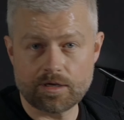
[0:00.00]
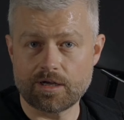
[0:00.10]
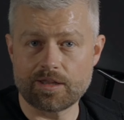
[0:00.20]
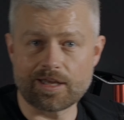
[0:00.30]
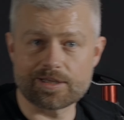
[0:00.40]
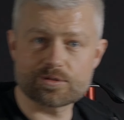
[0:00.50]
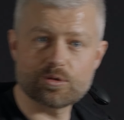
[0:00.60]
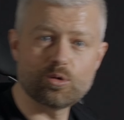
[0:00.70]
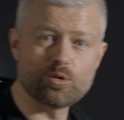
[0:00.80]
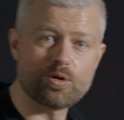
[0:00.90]
And that's
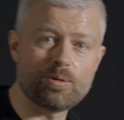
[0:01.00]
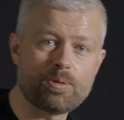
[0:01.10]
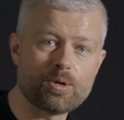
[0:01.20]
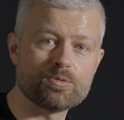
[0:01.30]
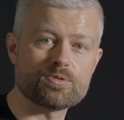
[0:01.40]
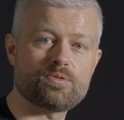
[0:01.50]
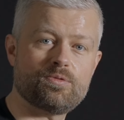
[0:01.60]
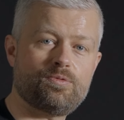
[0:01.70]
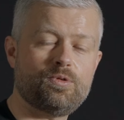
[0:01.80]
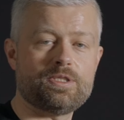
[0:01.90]
all of the bolts
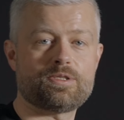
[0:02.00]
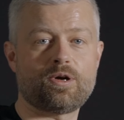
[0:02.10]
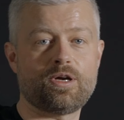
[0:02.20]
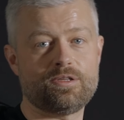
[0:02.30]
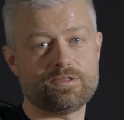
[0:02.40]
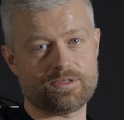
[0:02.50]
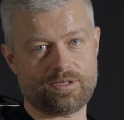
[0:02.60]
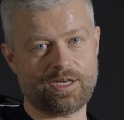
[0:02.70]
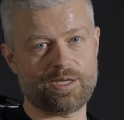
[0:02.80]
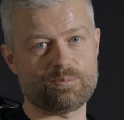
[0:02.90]
fully tightened
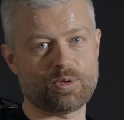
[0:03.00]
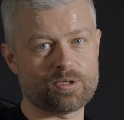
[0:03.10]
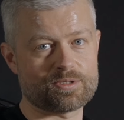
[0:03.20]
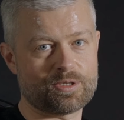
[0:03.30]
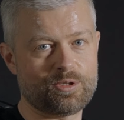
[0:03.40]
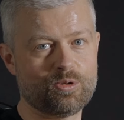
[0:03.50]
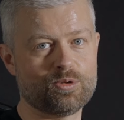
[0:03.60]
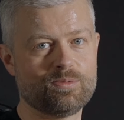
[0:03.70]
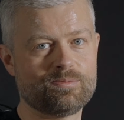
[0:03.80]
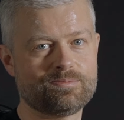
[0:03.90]
and the bar secured.